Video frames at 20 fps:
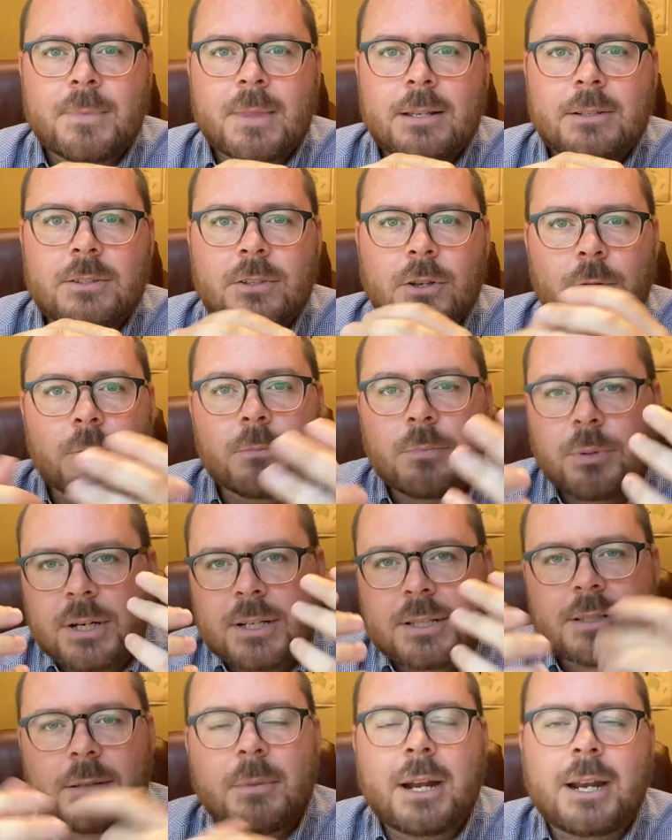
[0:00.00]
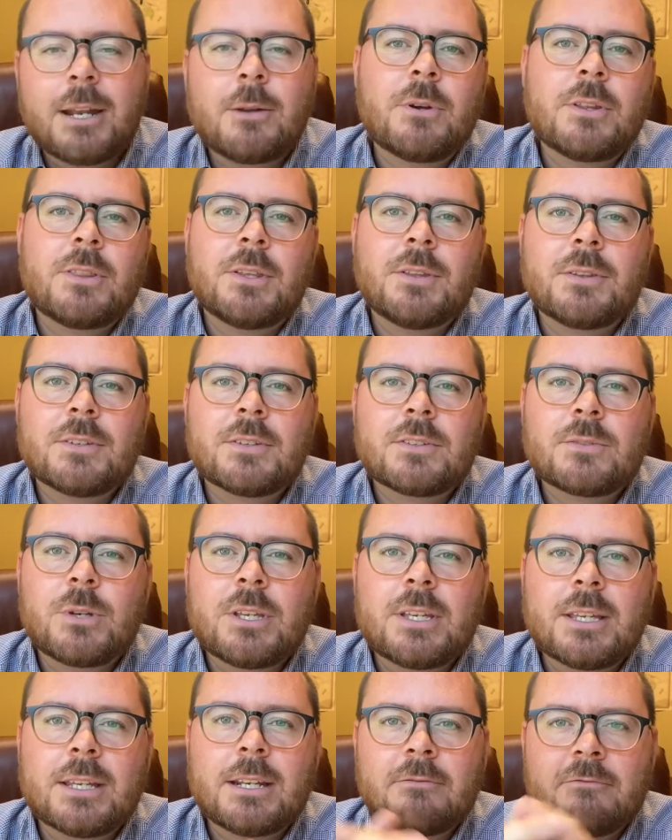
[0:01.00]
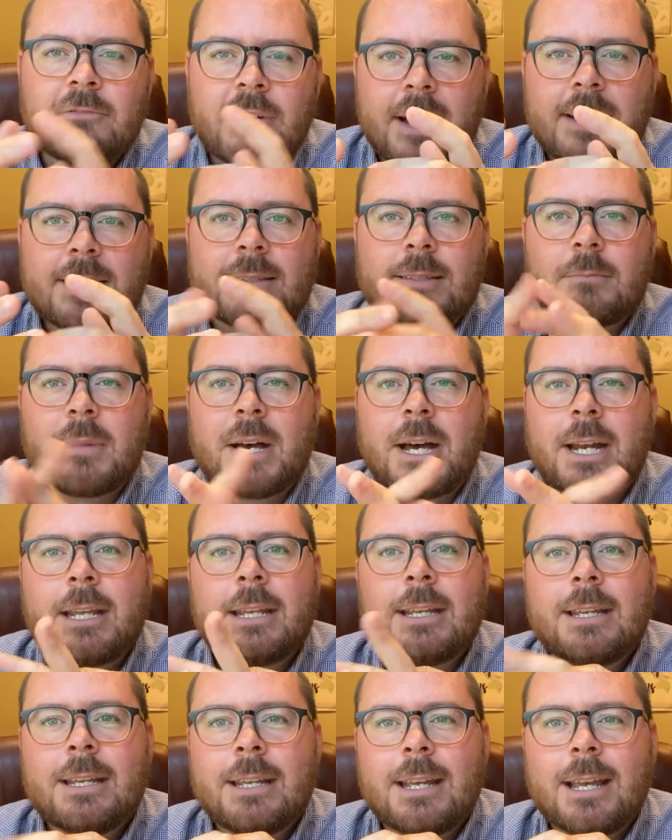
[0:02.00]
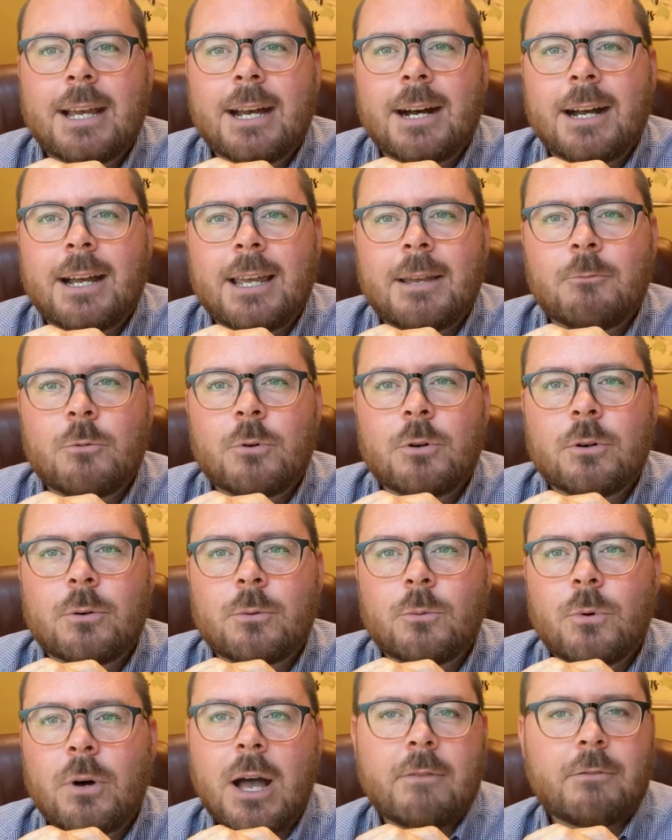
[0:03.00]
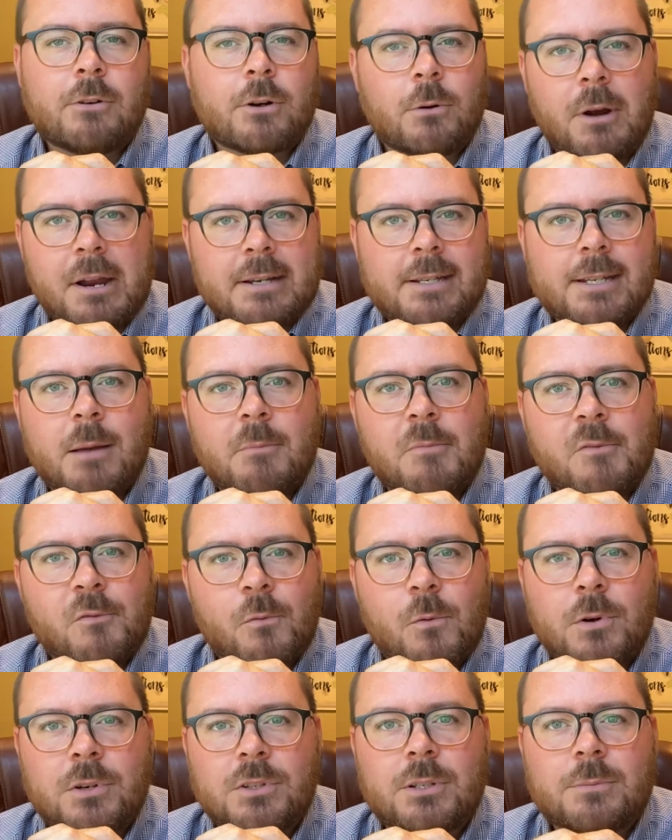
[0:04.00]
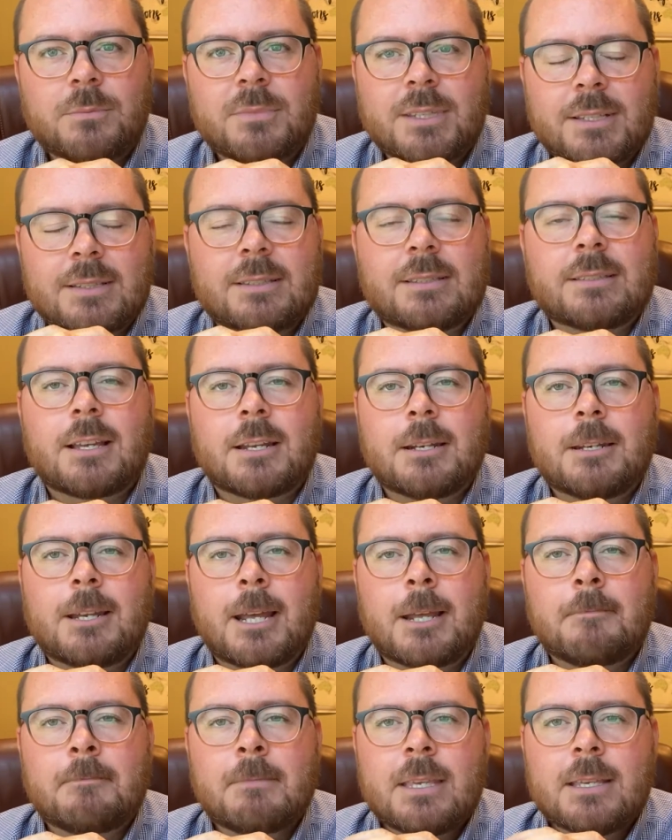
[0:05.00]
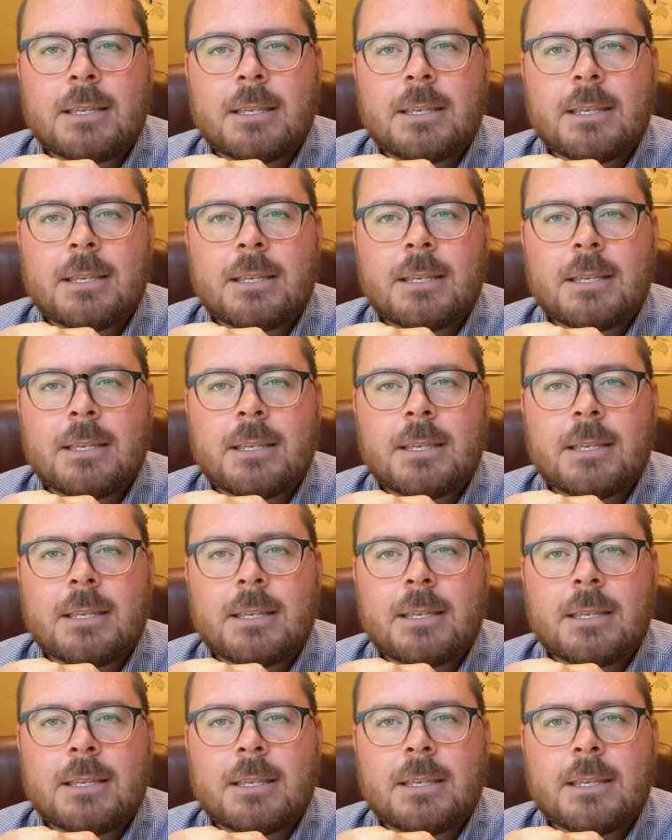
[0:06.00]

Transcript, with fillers: And so bring somebody with you this weekend, invite somebody, uh, and we'll, we'll have a great time of worship this Sunday.